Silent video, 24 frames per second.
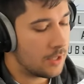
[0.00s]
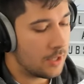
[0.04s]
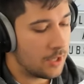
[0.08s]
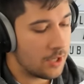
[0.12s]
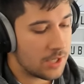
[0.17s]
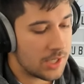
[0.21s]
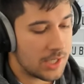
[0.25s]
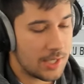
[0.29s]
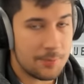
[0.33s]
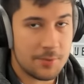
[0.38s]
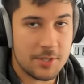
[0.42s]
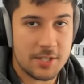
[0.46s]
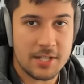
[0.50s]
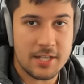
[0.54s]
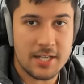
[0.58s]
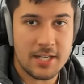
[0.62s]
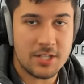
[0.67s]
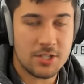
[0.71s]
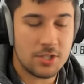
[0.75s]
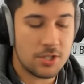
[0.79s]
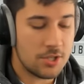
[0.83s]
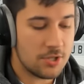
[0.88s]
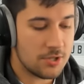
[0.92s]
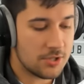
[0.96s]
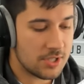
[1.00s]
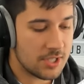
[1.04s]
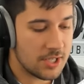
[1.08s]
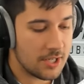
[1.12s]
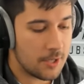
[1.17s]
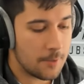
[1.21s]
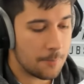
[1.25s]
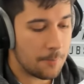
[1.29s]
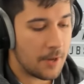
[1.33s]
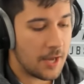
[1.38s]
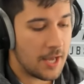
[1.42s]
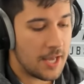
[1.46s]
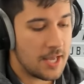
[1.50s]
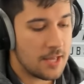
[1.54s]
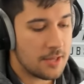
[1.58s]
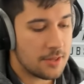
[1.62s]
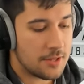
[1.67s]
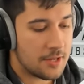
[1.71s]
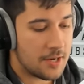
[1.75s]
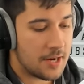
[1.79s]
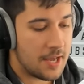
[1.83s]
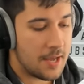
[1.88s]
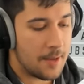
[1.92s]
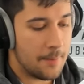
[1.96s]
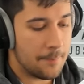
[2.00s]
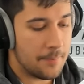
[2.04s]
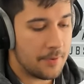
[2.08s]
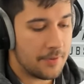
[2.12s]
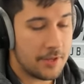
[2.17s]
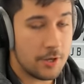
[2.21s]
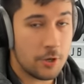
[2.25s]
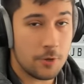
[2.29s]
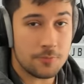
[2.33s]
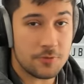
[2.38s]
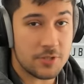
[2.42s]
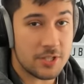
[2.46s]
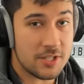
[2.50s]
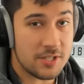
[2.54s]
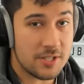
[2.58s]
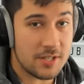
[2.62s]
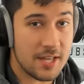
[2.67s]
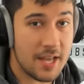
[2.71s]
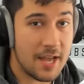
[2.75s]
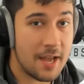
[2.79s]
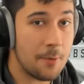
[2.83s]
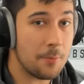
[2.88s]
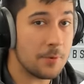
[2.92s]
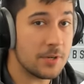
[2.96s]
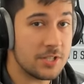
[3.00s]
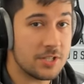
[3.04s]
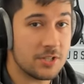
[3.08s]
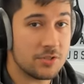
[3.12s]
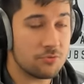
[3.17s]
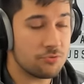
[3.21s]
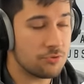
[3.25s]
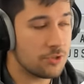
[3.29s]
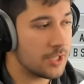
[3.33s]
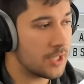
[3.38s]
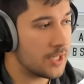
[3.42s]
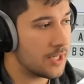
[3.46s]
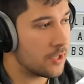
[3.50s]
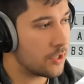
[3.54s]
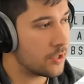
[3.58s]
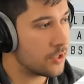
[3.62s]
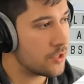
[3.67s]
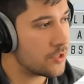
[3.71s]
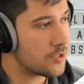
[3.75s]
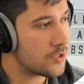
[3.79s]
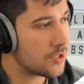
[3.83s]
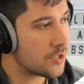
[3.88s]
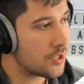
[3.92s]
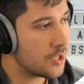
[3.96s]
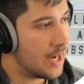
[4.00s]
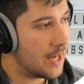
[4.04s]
Luckily, we didn't need to use Gigabyte Ethernet, but the option's there, which is really good.